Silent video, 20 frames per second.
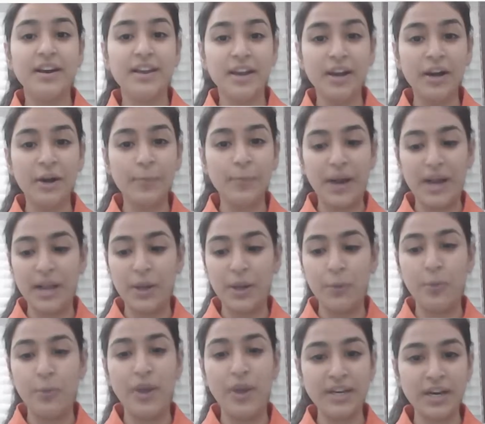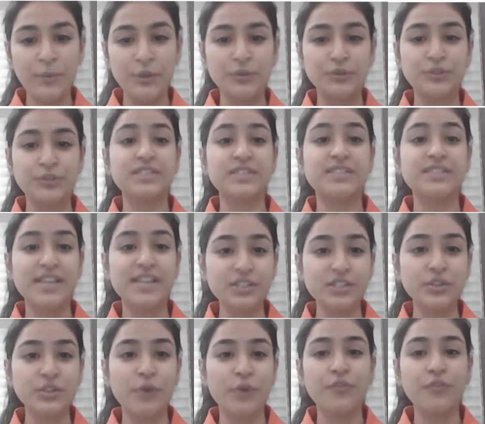hereby welcome you to the
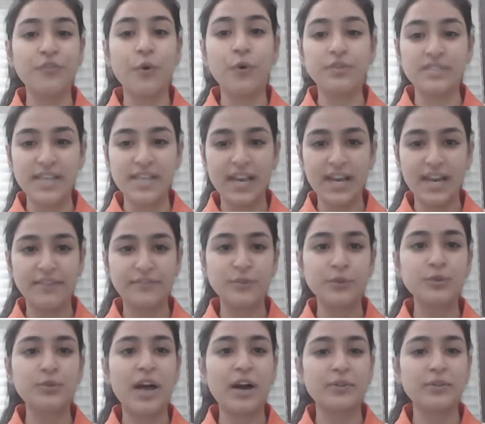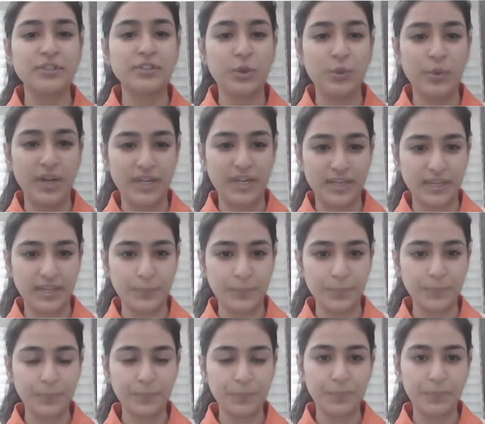session of OCLF 2020.
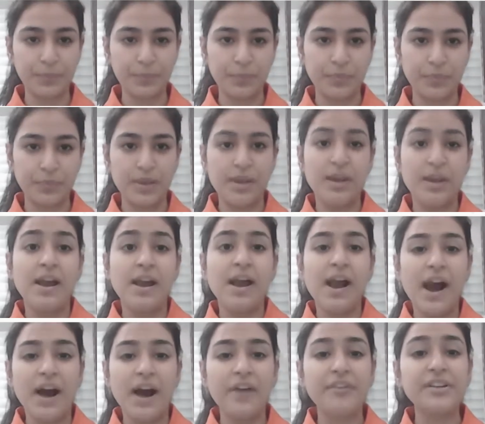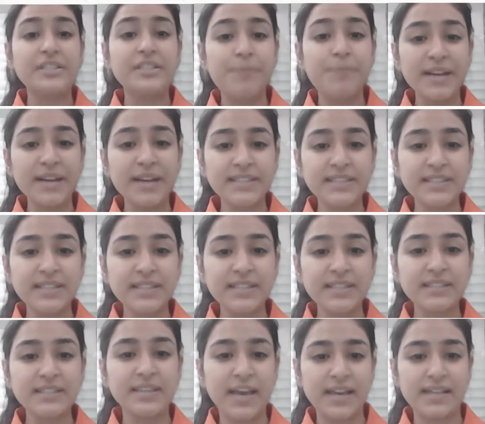Our respected
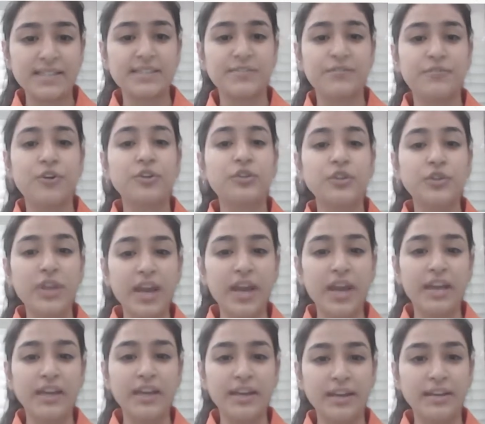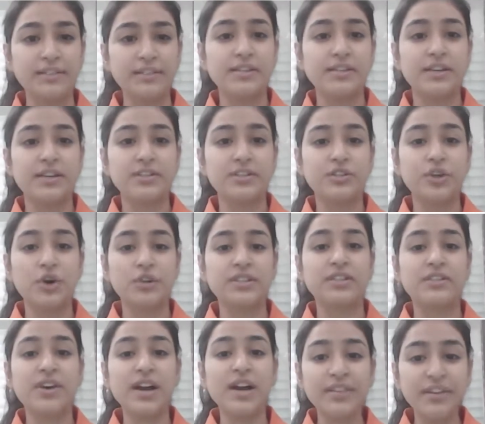guest for today is
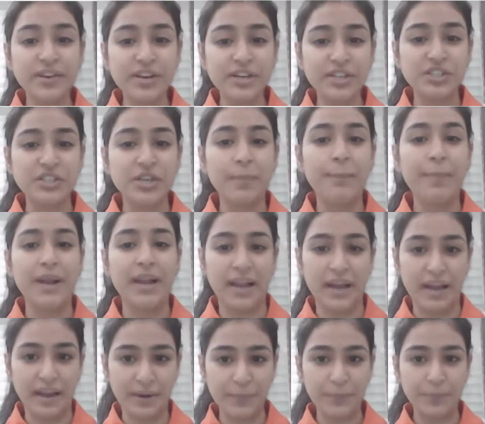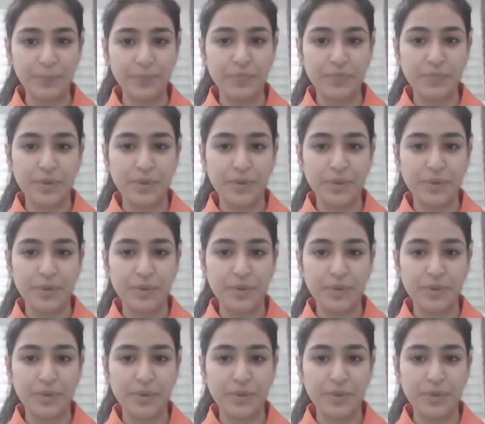Radhakrishnan Pillai,